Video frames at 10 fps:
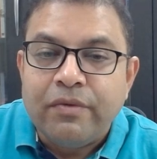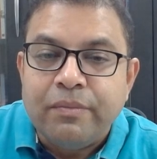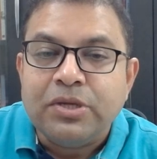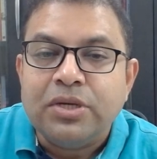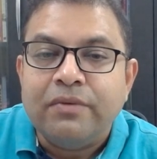
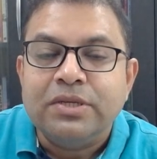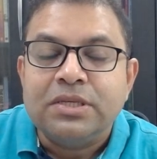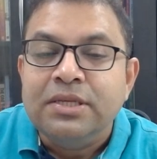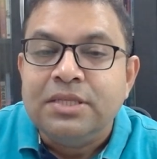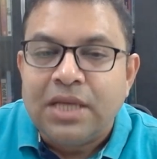Vipassana, which is
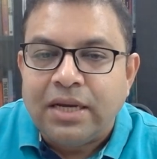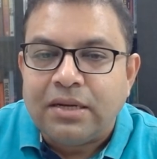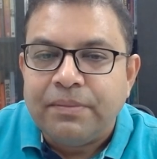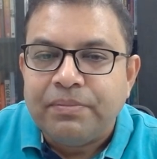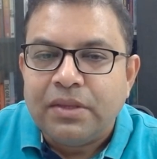insight,
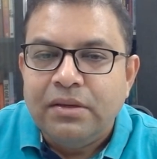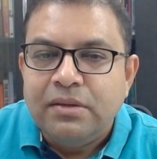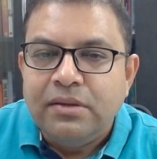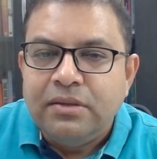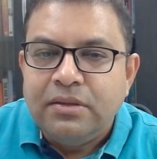
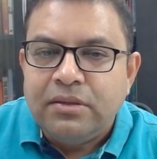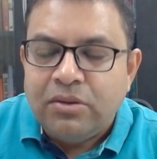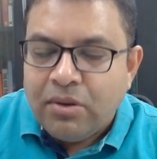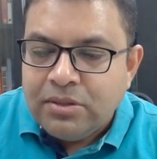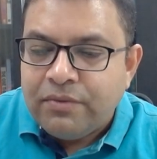the
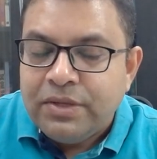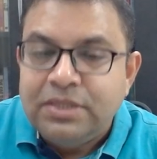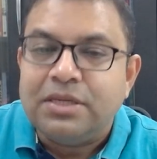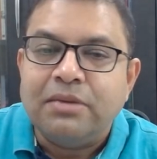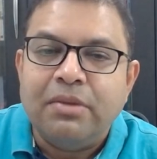knowledge of
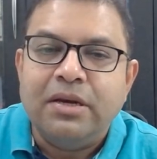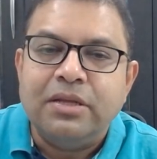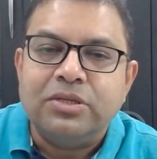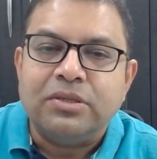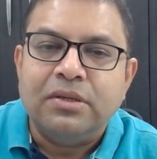insight
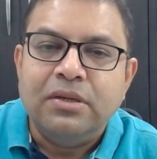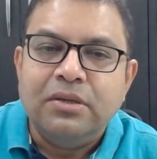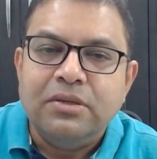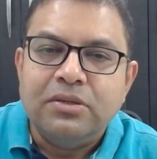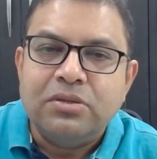meditation.
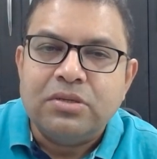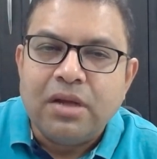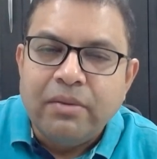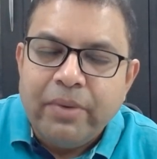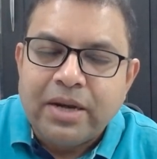So
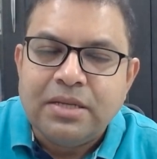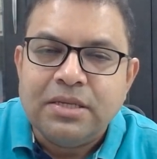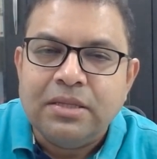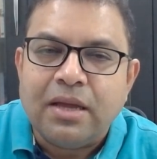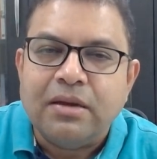start
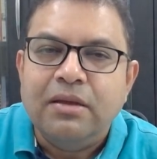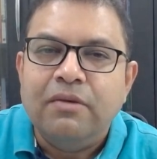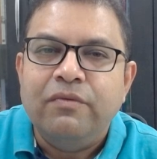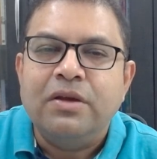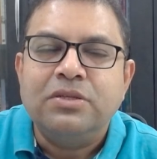practicing that.
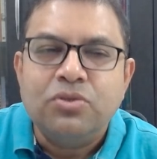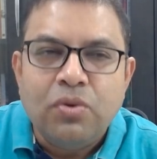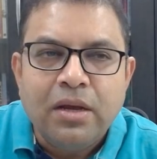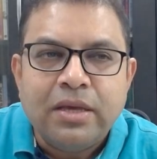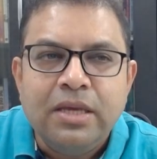We are so
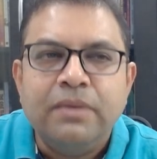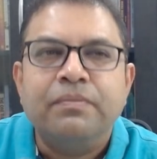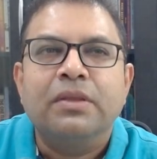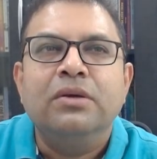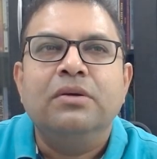lucky
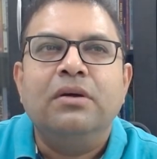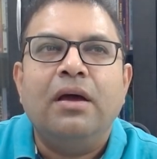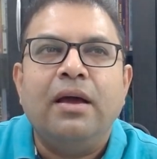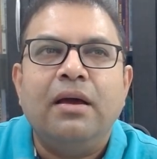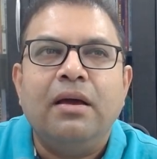
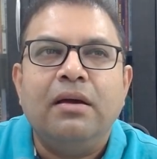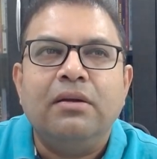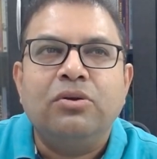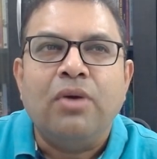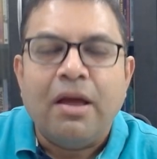
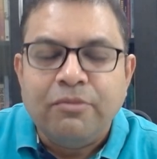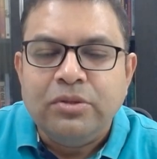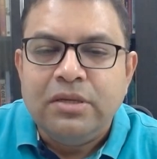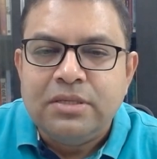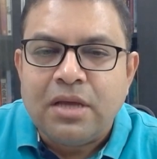to have
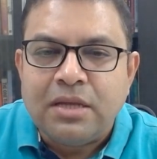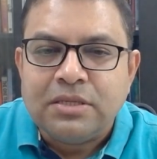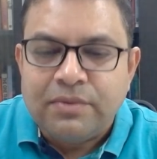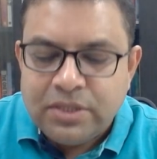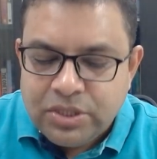Buddha as
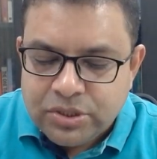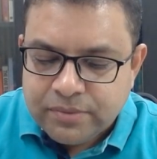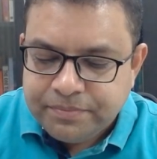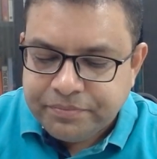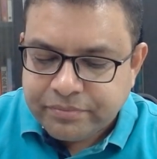our teacher.
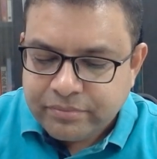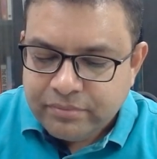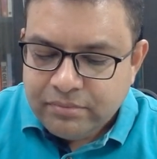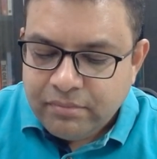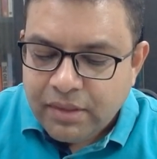
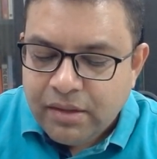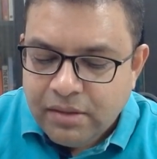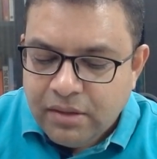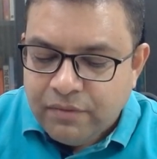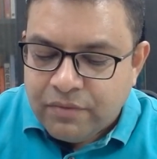
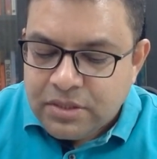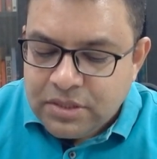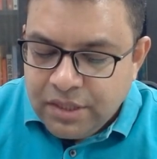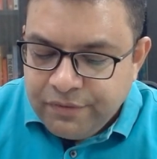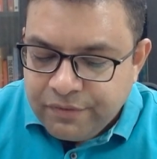Verse
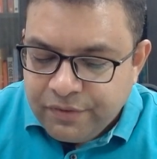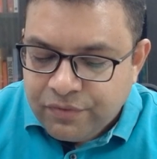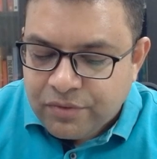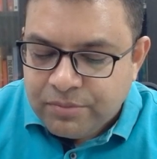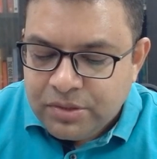
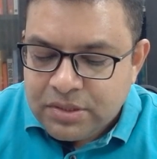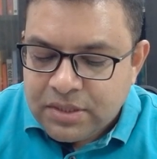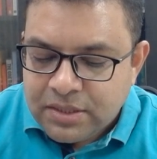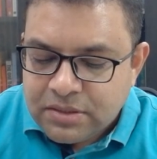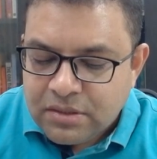354, Buddha
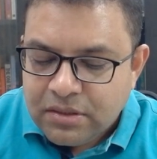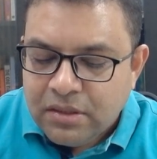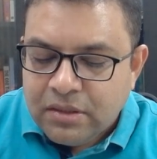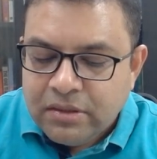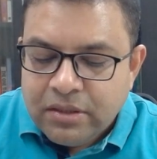says,
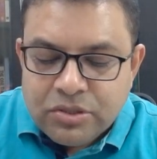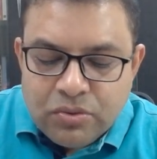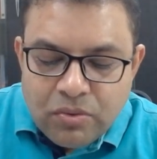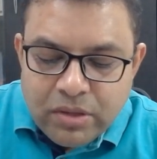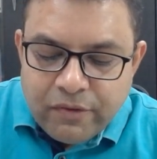there is
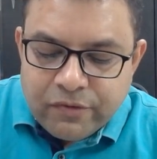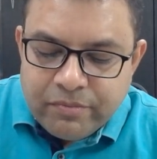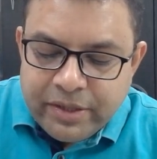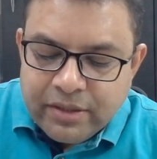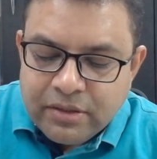no gift
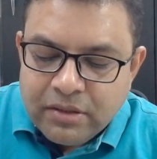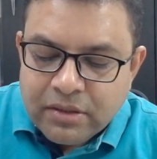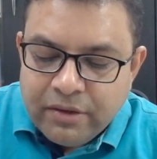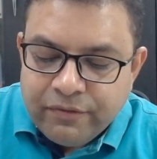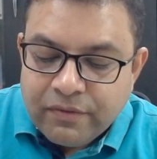better than the
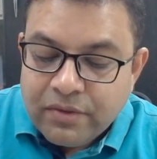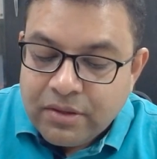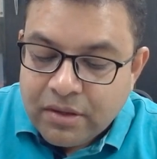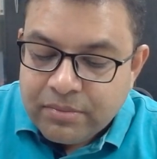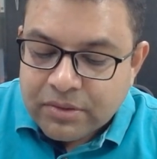gift of the
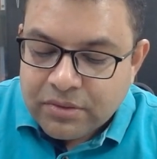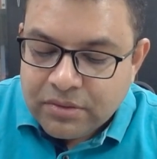Dharma.